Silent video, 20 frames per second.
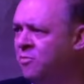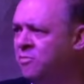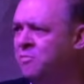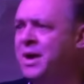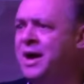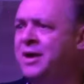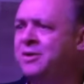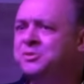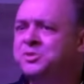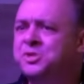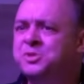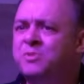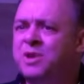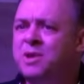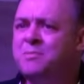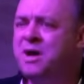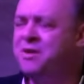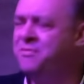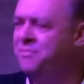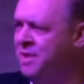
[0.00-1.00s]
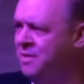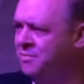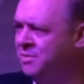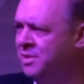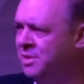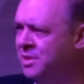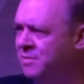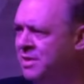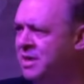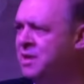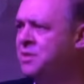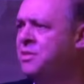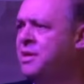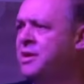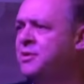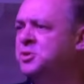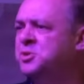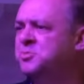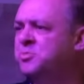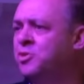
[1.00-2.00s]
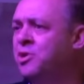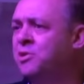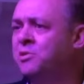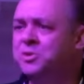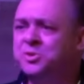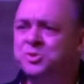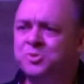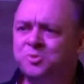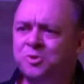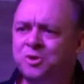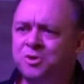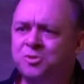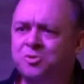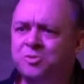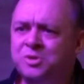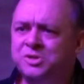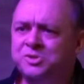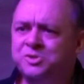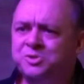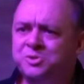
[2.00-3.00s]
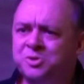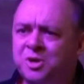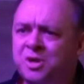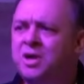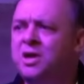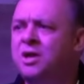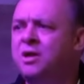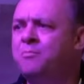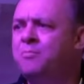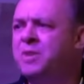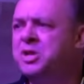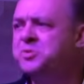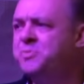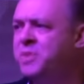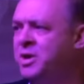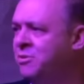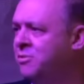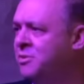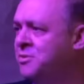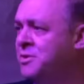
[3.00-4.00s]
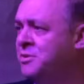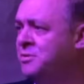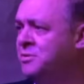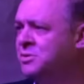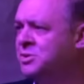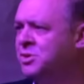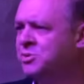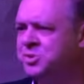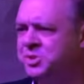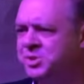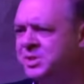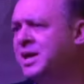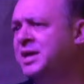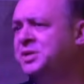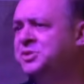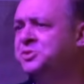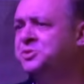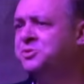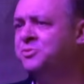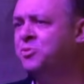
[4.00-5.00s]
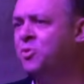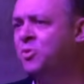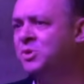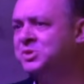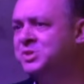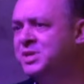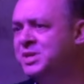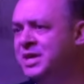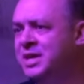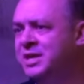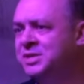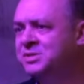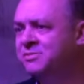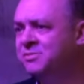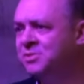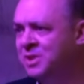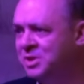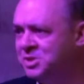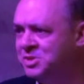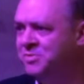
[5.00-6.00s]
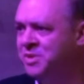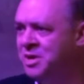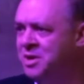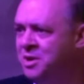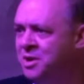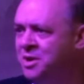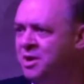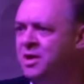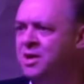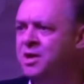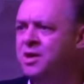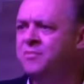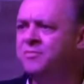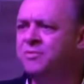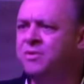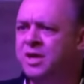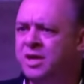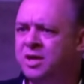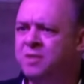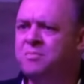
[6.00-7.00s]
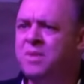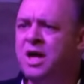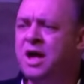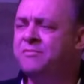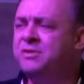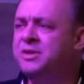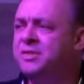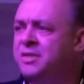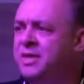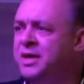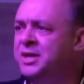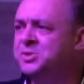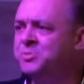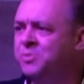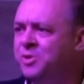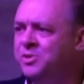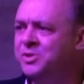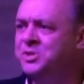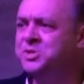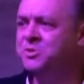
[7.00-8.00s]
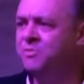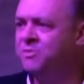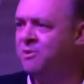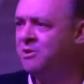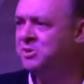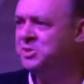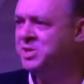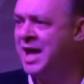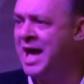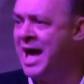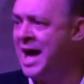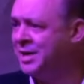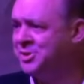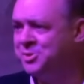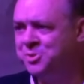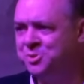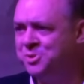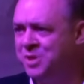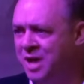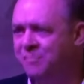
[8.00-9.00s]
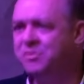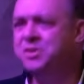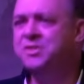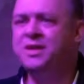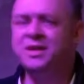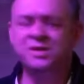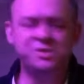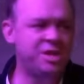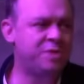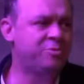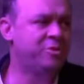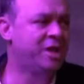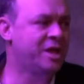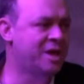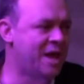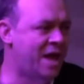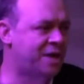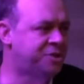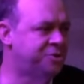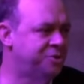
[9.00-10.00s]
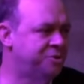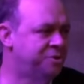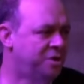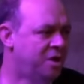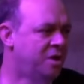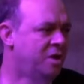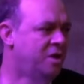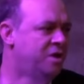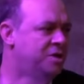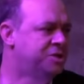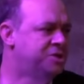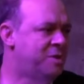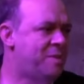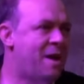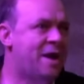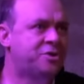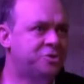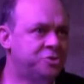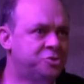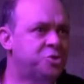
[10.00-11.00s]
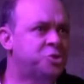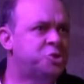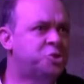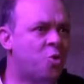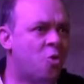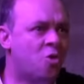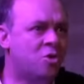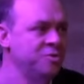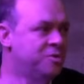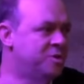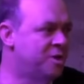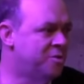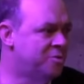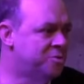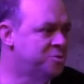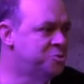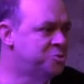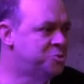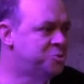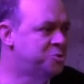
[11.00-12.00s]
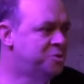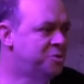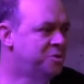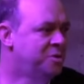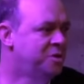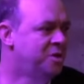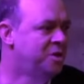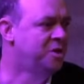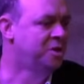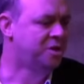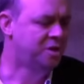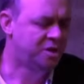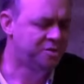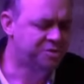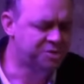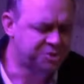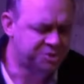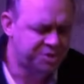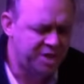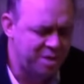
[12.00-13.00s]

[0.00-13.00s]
overminers is one of my favorite living thinkers, Bruno Latour, who is much bigger in the social sciences, of course, than he is in philosophy. For him, everything is real insofar as it acts. Everything is equally an actor. Some actors are stronger than others. Uh, this